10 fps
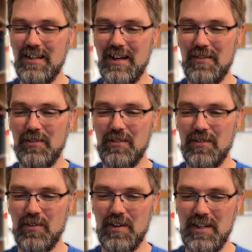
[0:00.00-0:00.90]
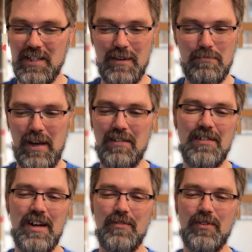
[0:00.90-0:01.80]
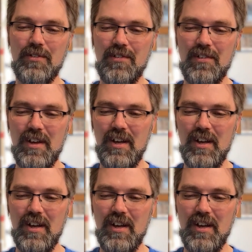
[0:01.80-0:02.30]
novels or the ten best novels,